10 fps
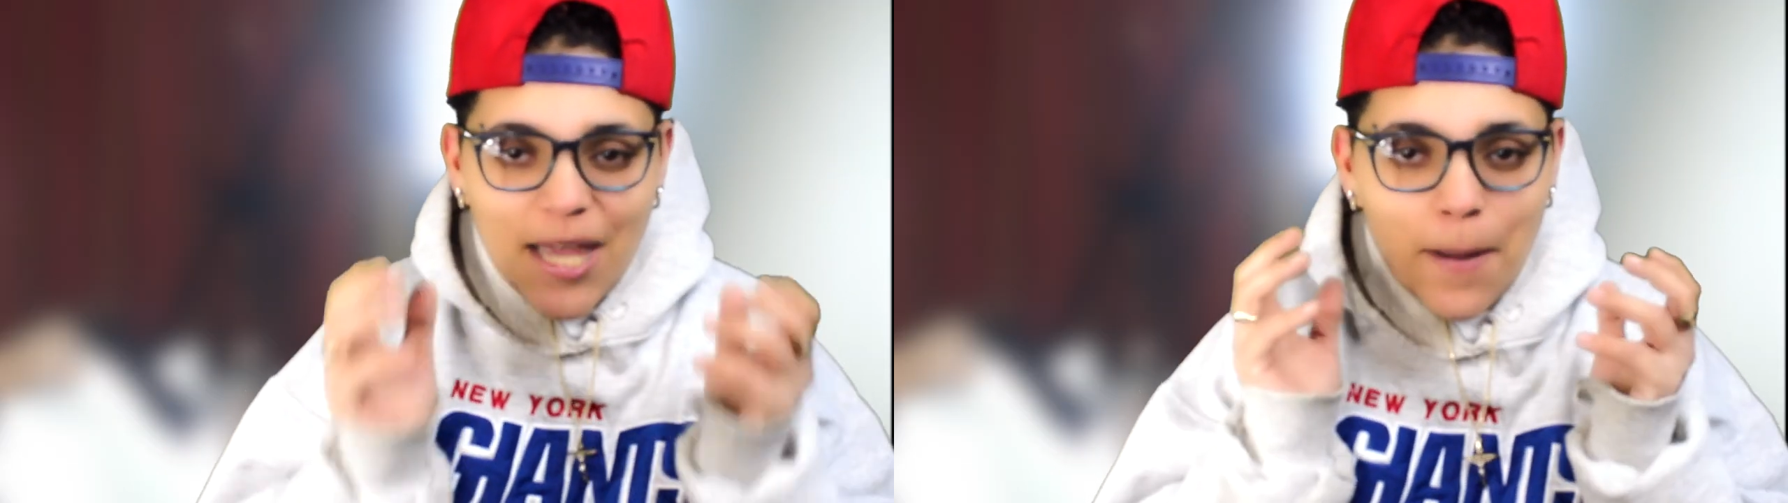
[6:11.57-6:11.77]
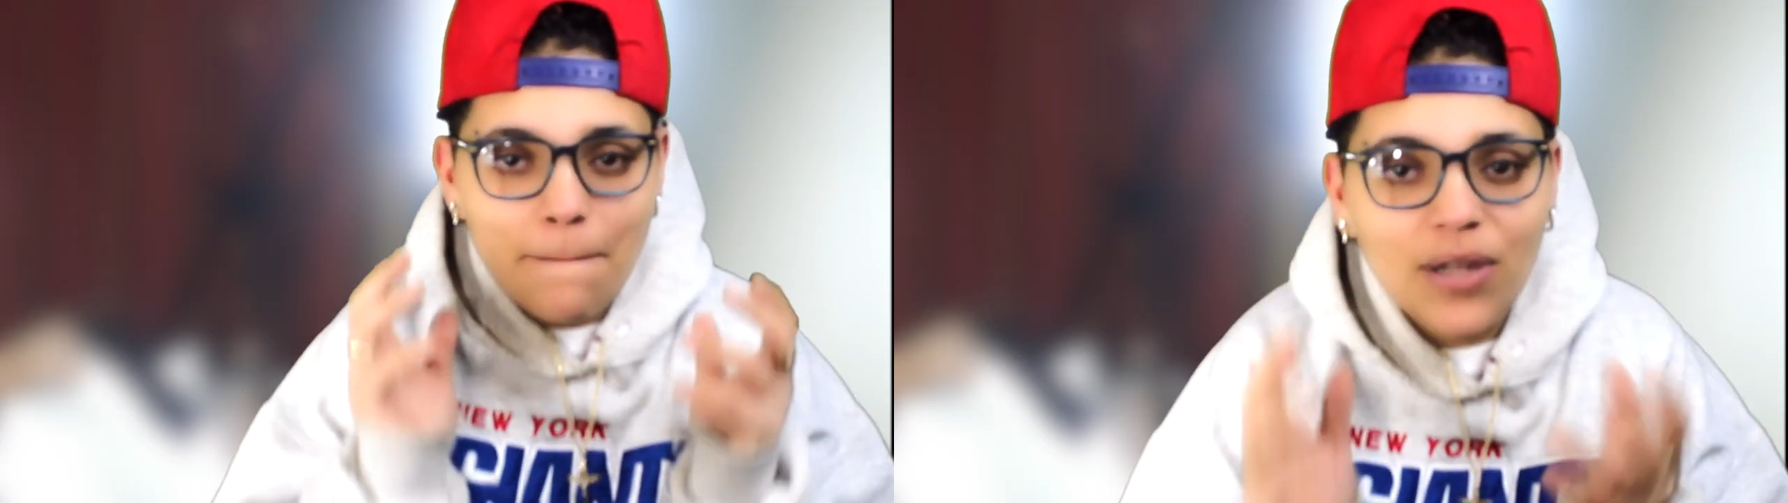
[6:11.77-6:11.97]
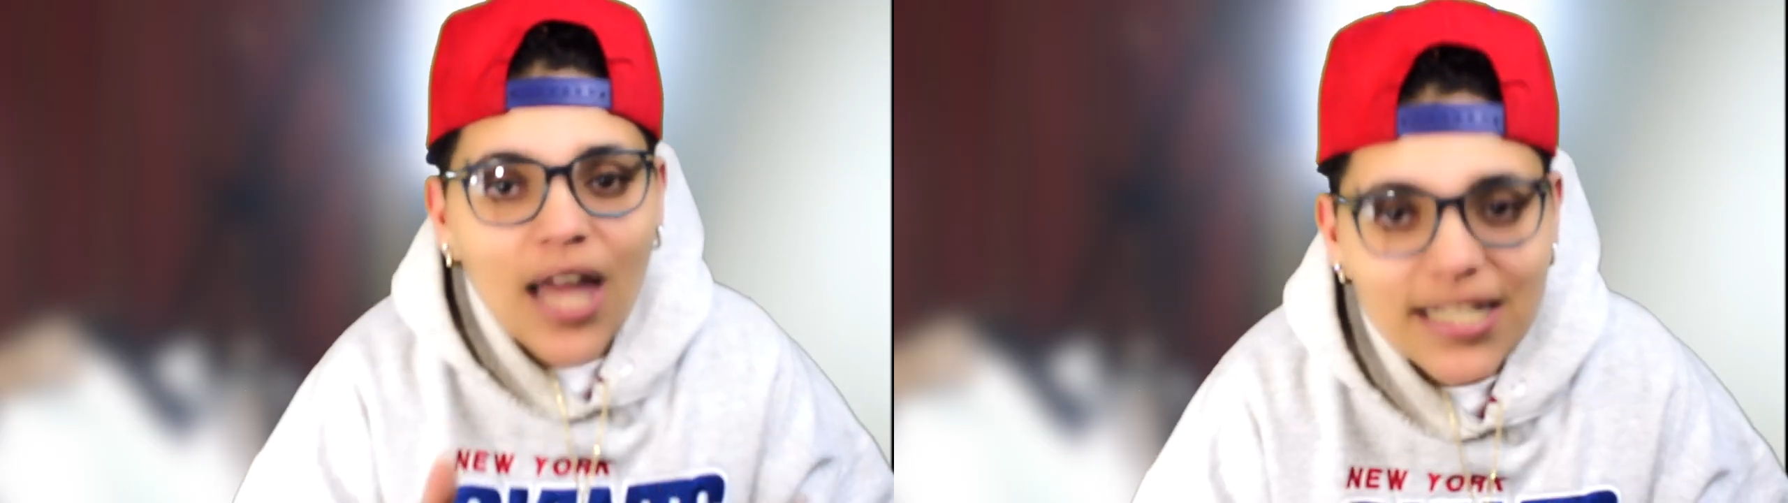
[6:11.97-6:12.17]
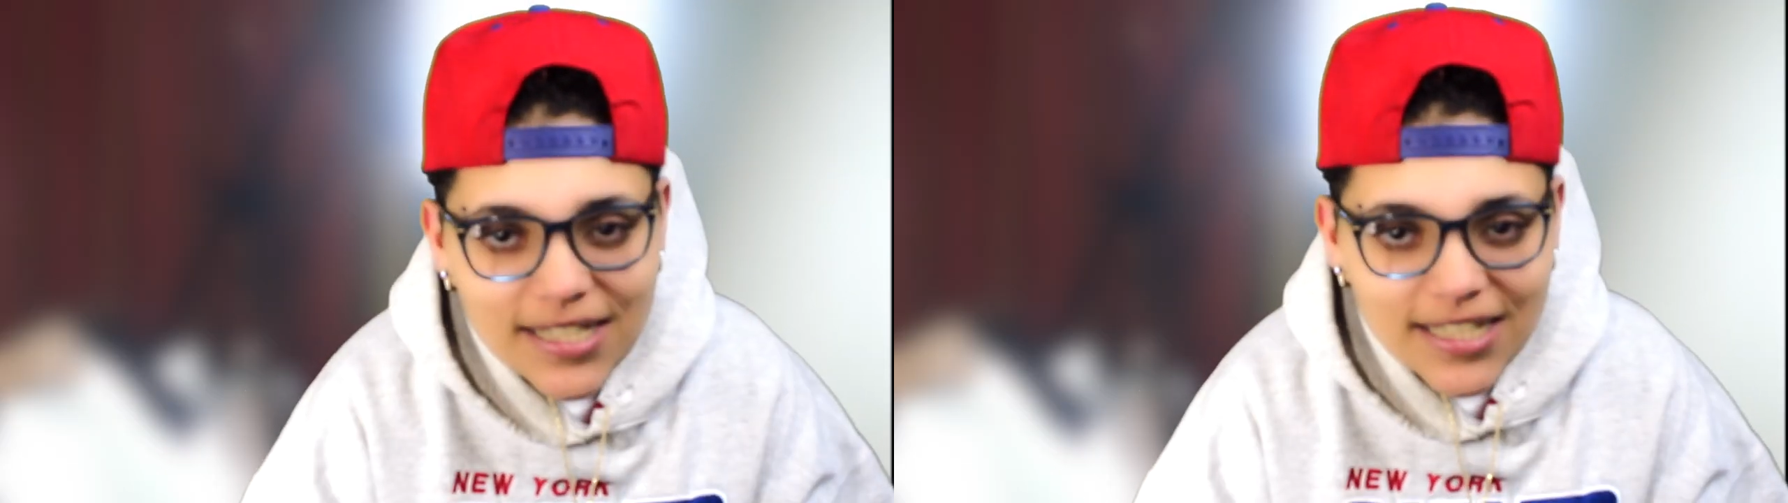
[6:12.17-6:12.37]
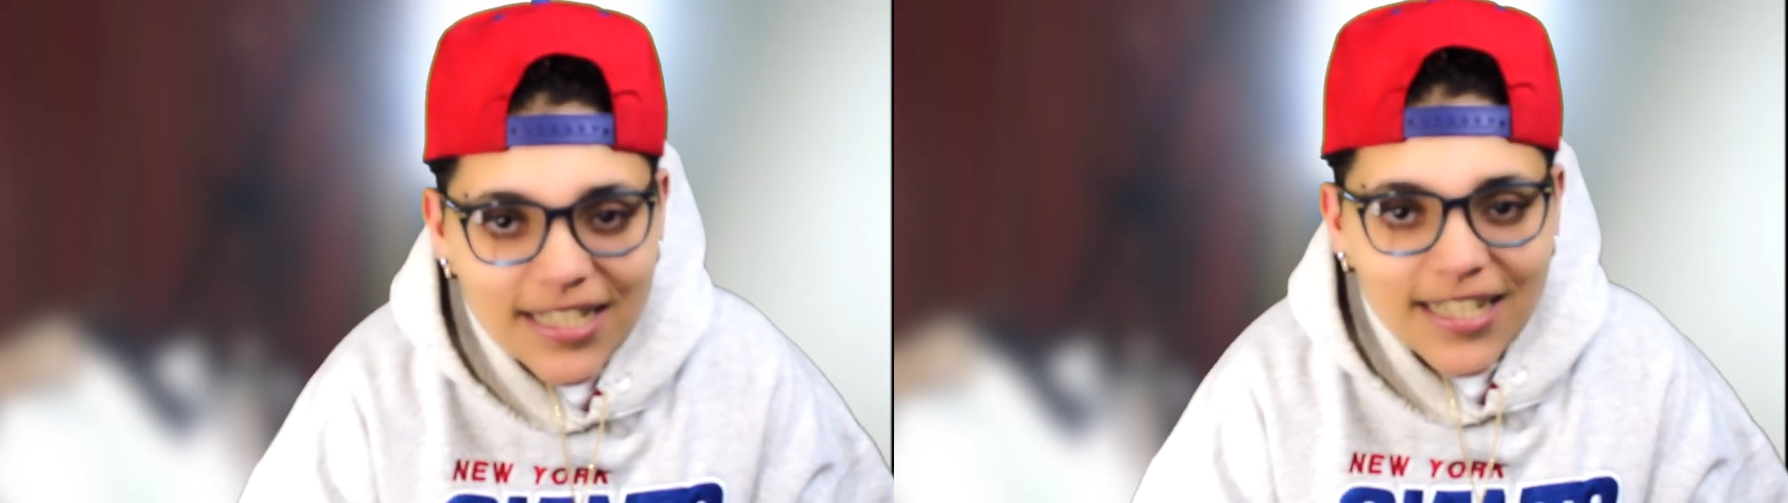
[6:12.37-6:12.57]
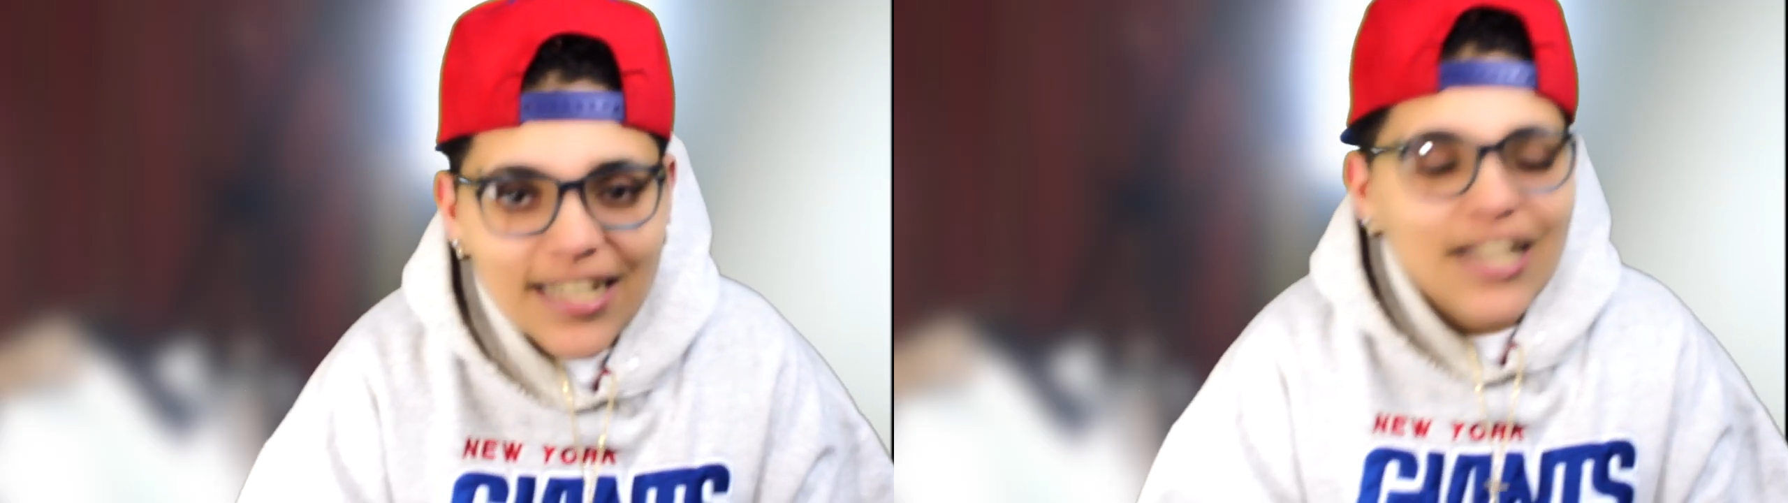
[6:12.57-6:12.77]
a blessing.